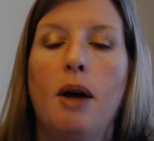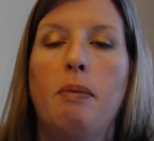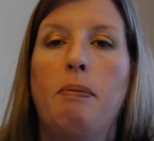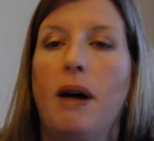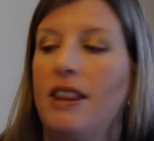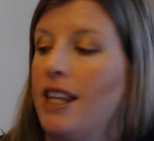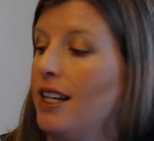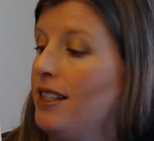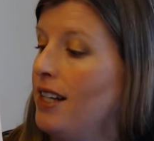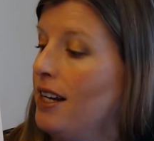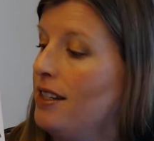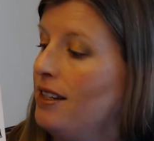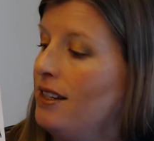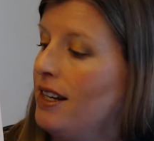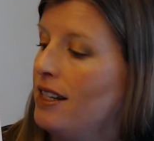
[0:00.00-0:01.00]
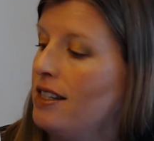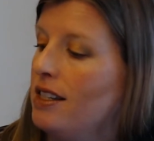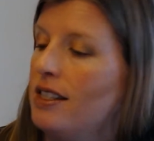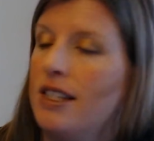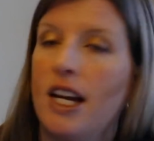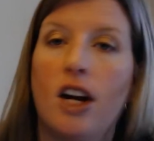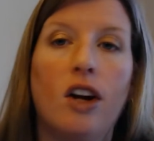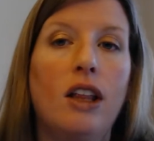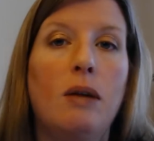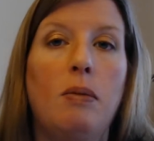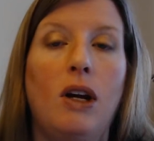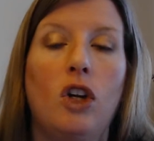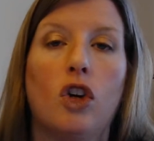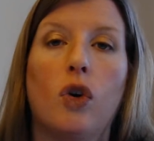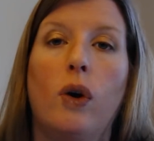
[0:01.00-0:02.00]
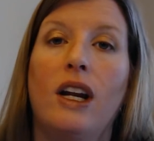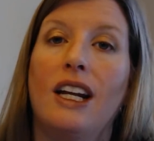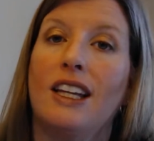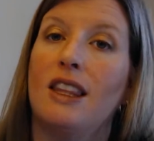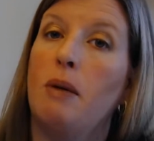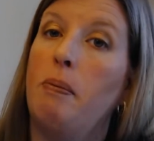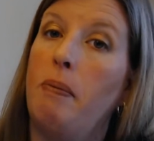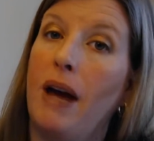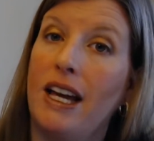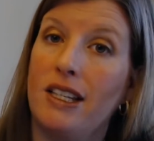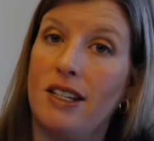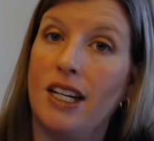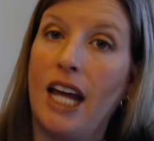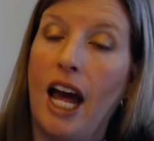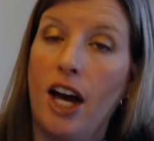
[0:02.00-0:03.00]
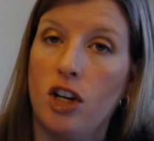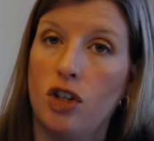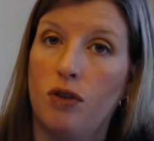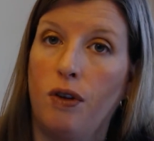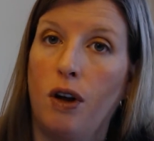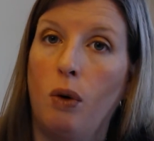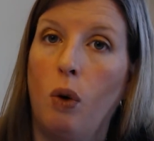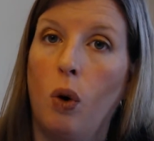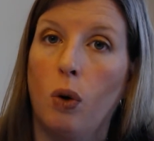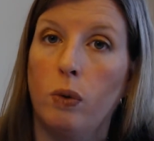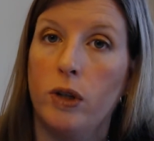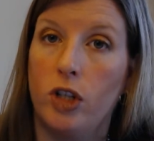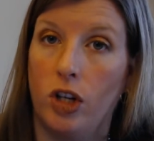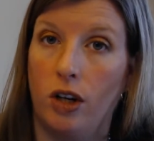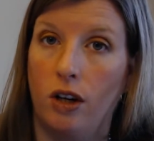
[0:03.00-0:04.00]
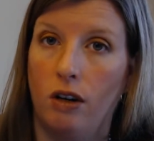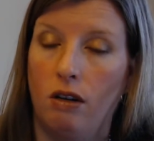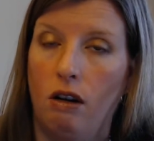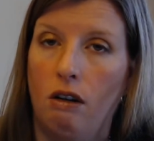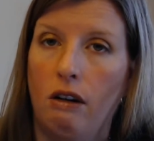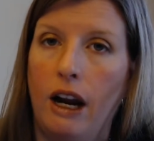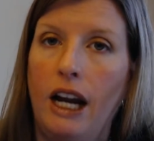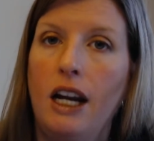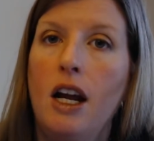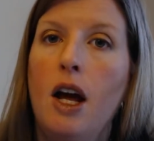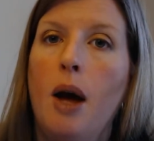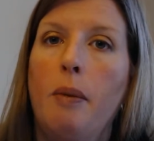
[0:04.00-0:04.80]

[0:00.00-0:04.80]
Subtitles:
But that doesn't necessarily mean you're going to get the best cash flow or return, all right?